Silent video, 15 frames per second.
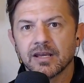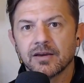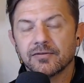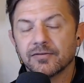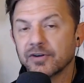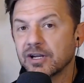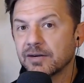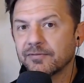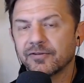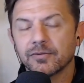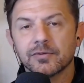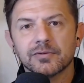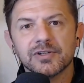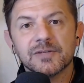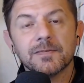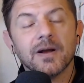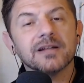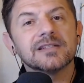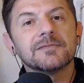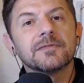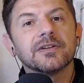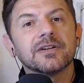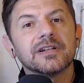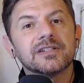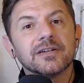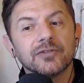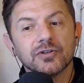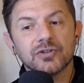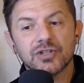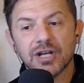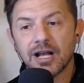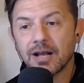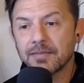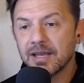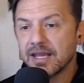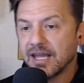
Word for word: freedom from the responsibilities of your job.